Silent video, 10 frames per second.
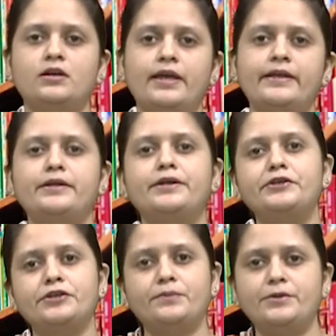an
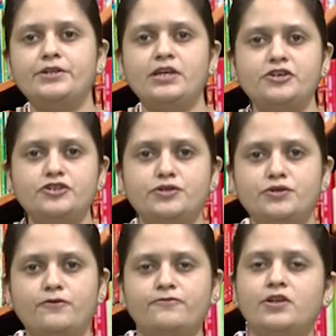interpretation
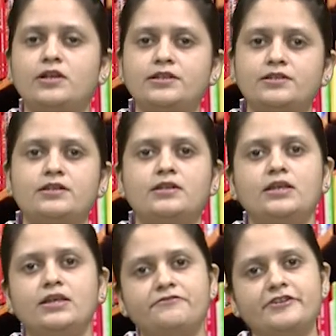of the literary
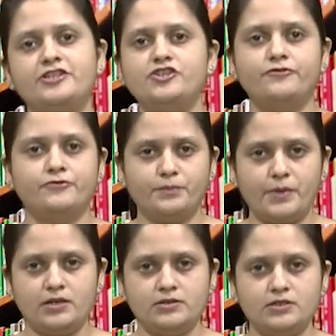events of the
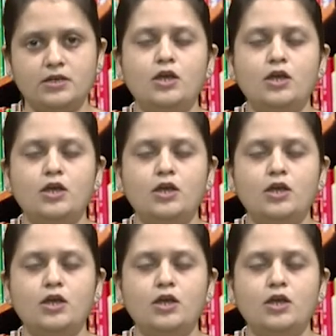past.